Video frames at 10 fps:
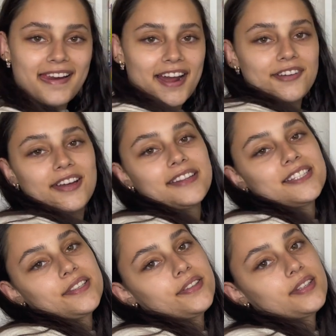I've had
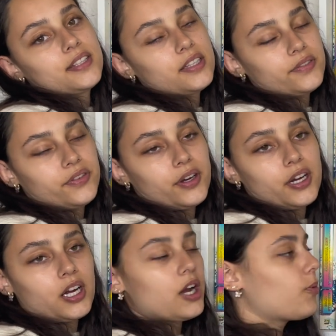these
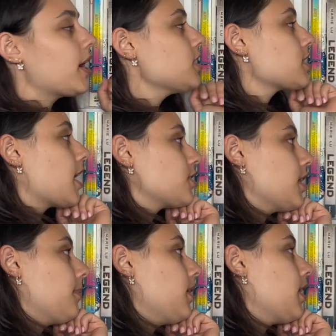for, well, I just got
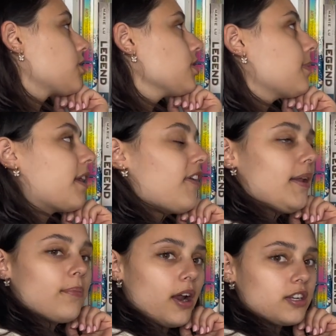Champion actually, but I've
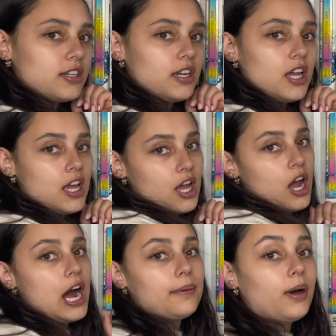had Prodigy.
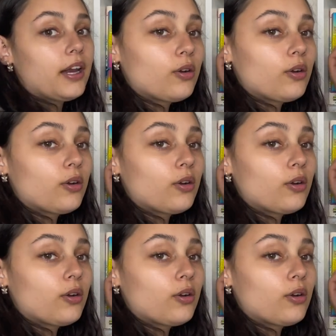I bought it